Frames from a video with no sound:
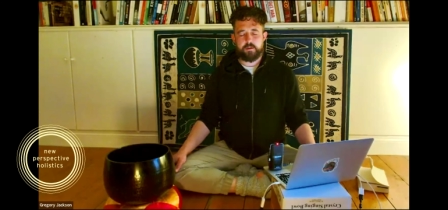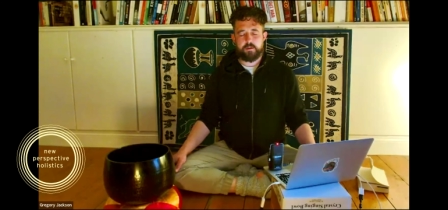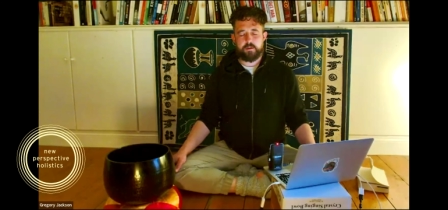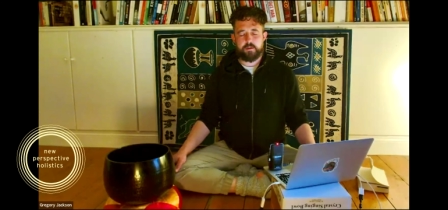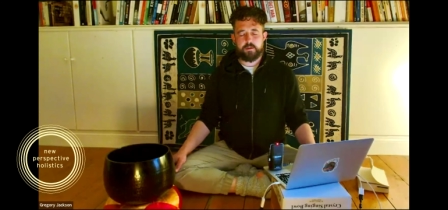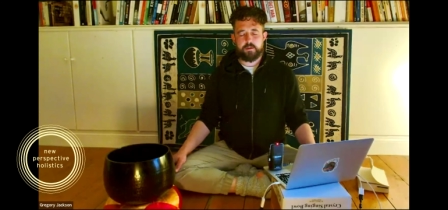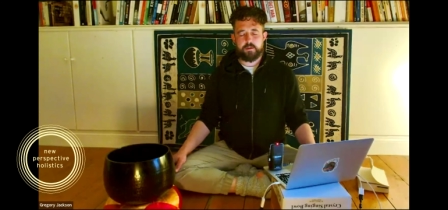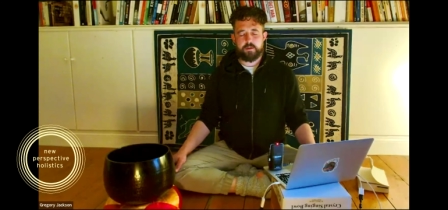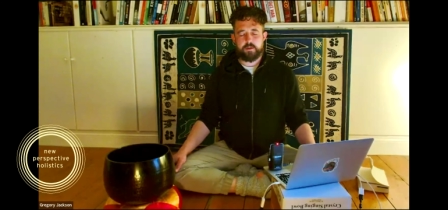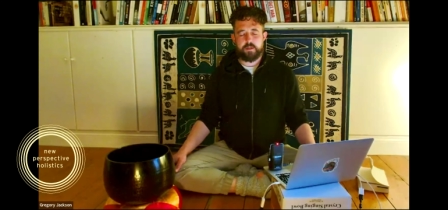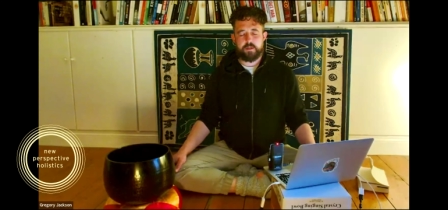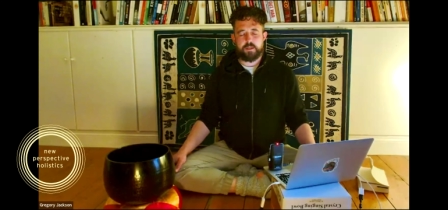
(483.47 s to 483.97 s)

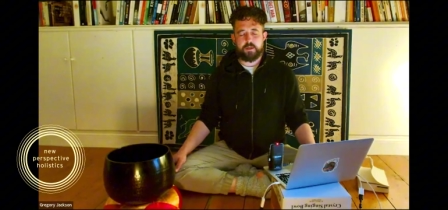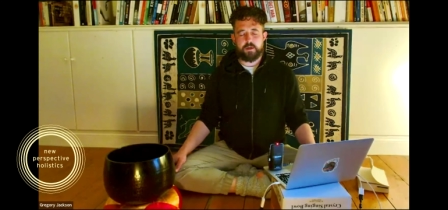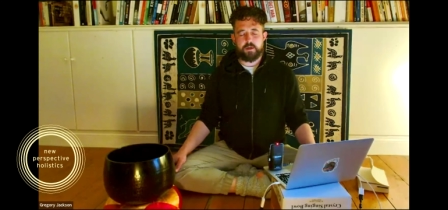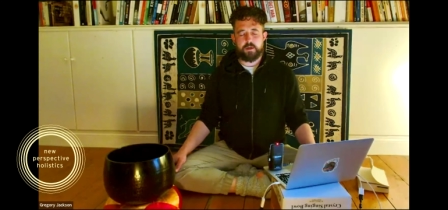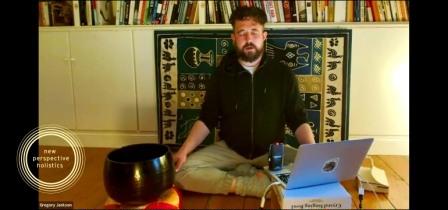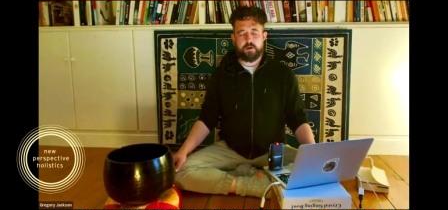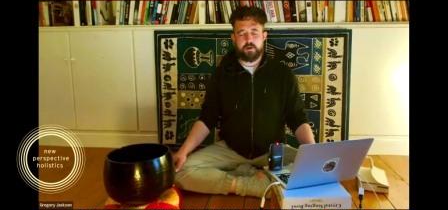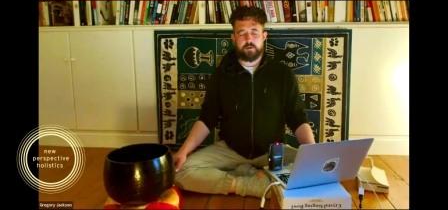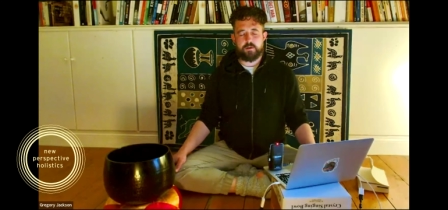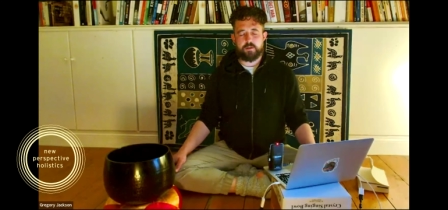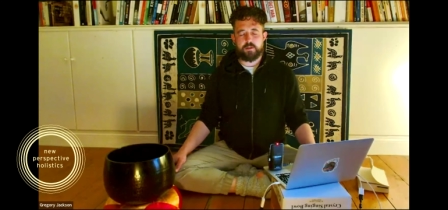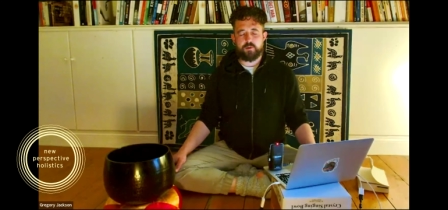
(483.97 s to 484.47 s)
So there's
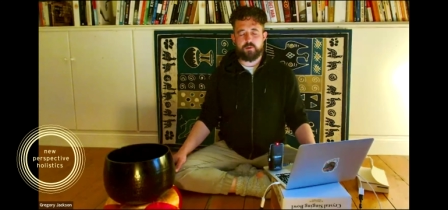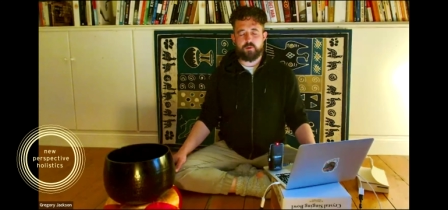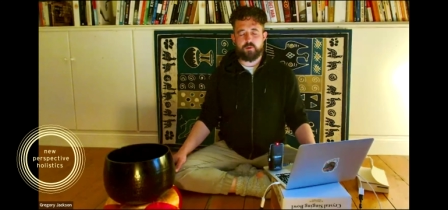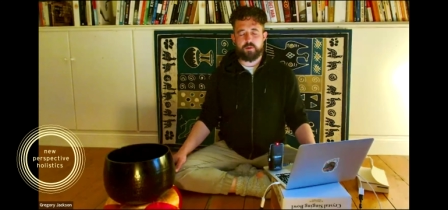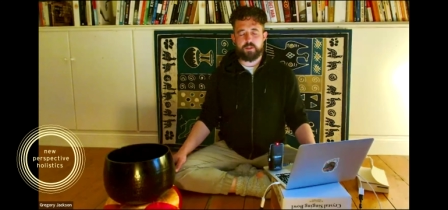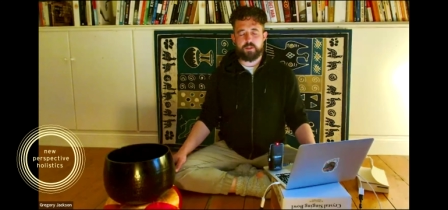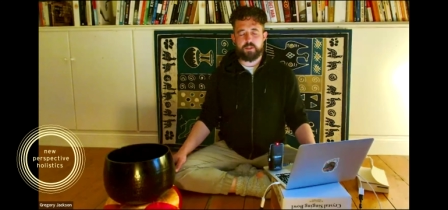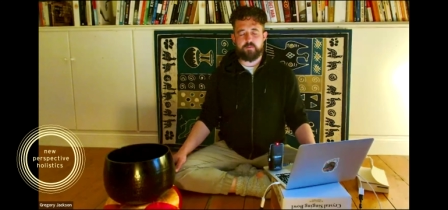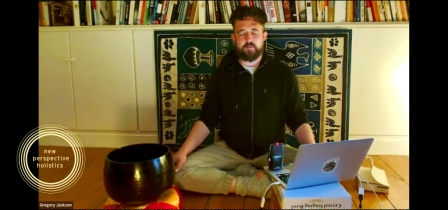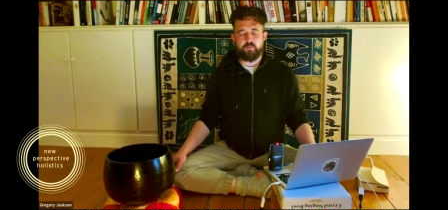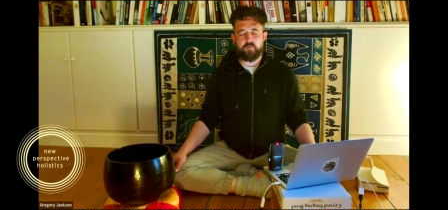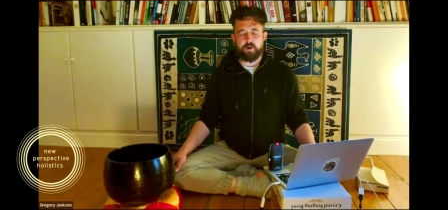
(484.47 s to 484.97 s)
all
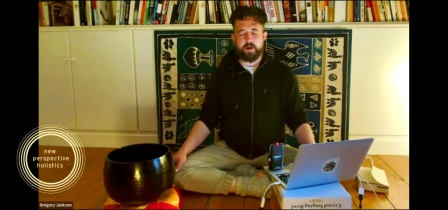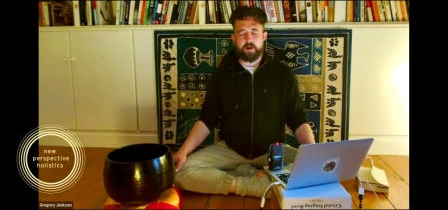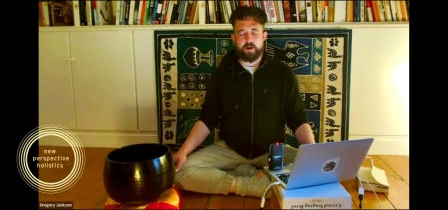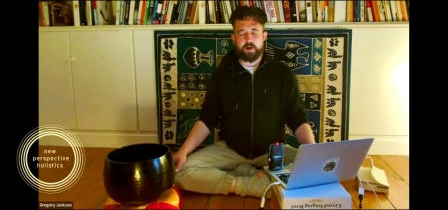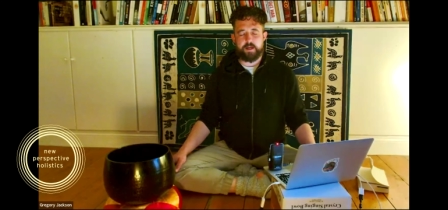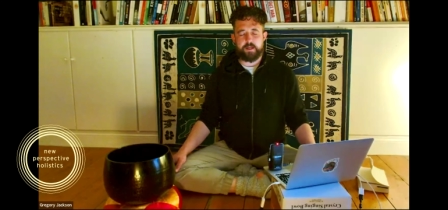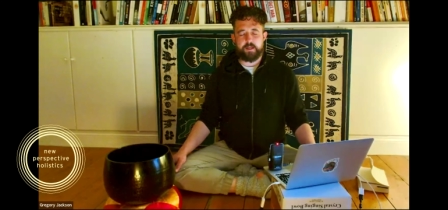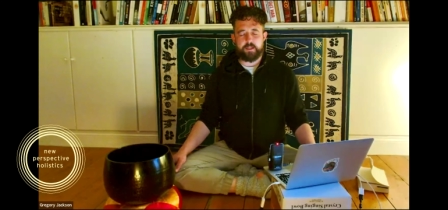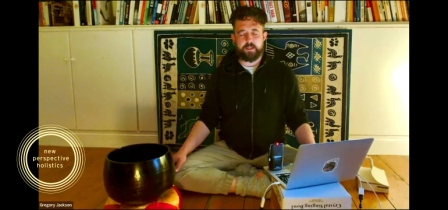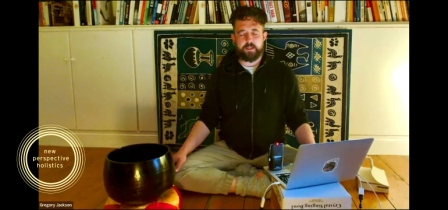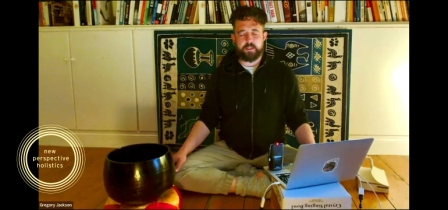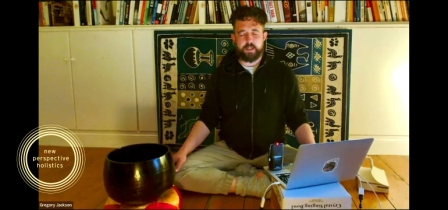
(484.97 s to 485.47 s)
sorts of
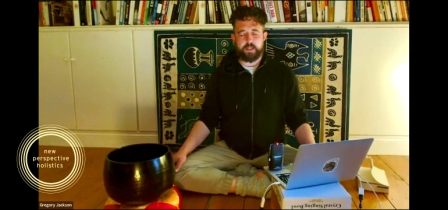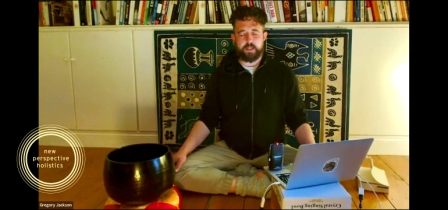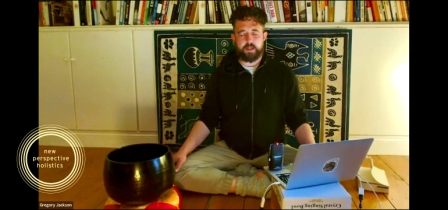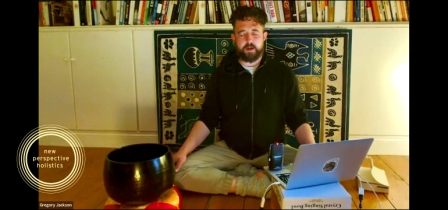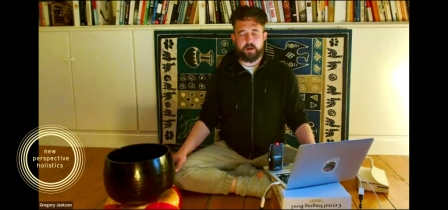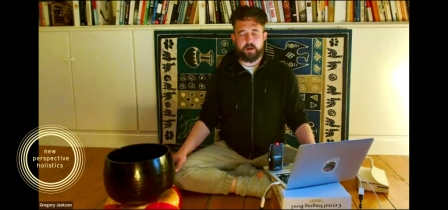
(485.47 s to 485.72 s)
ways that